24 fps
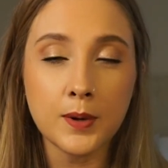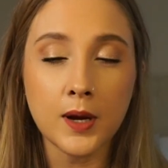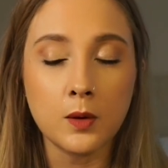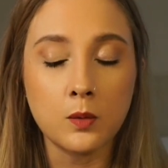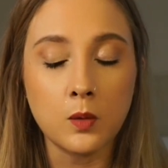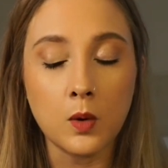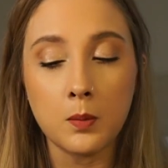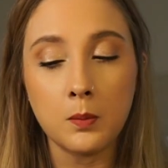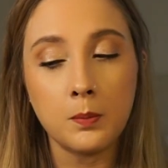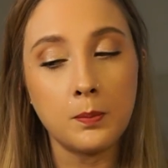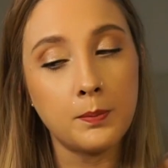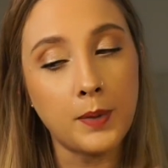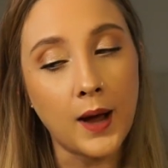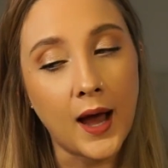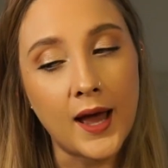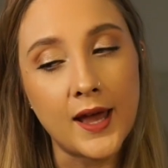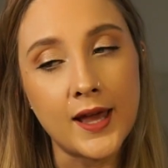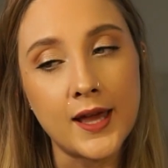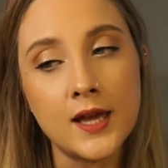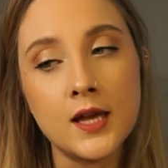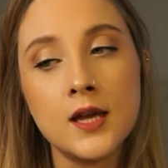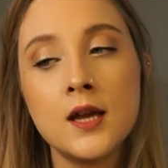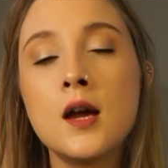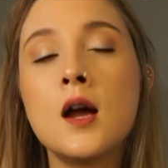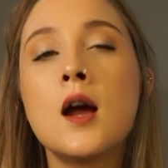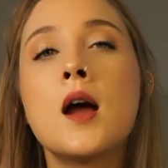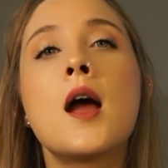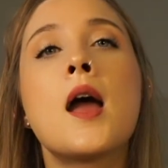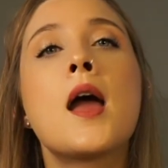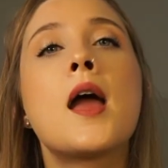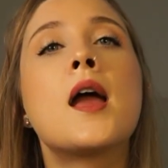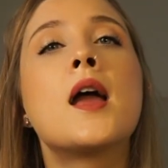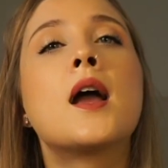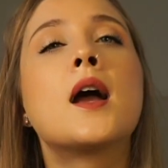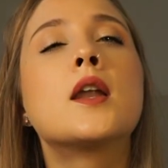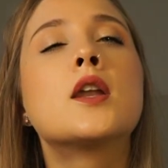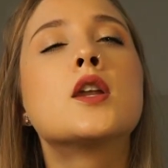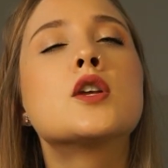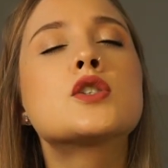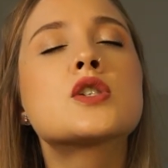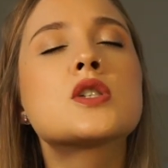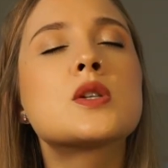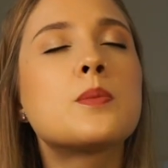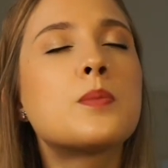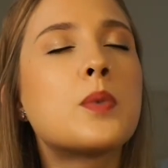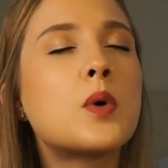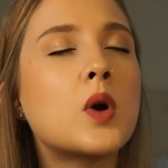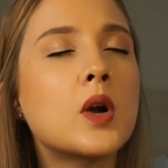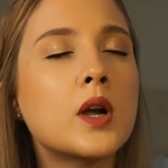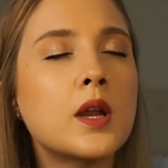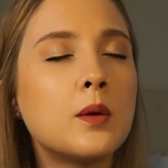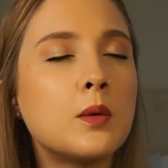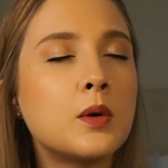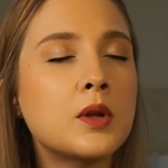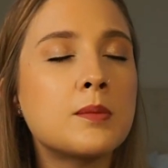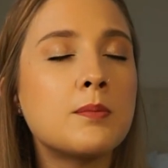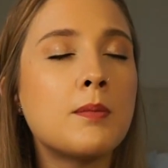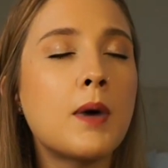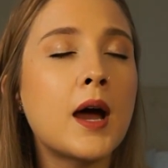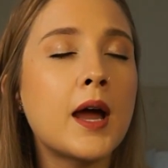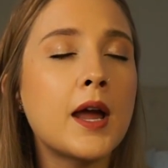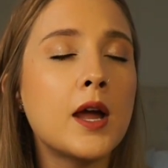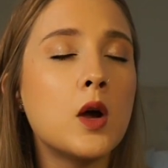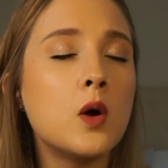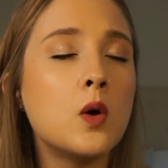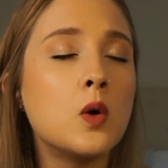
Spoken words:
but I won't buy it and support it with my